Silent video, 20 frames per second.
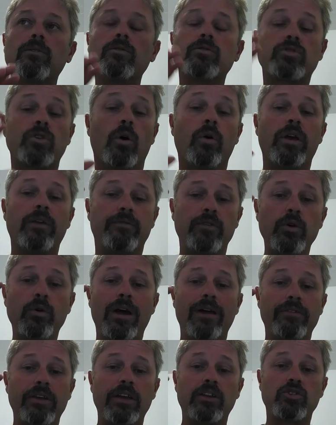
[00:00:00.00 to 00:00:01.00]
so if you
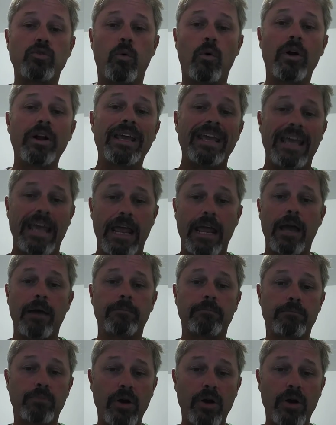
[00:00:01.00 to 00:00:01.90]
have a 20 amp